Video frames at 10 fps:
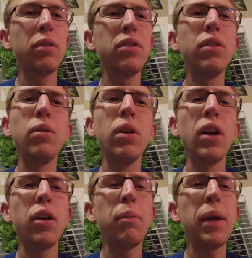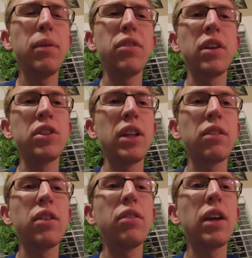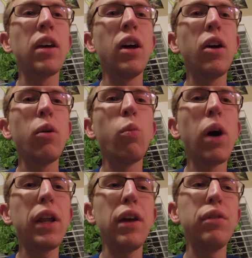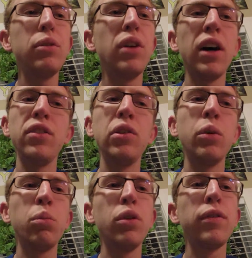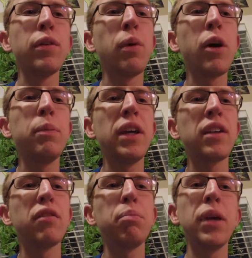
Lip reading: to maybe such things as like, what have you done to improve the well-being of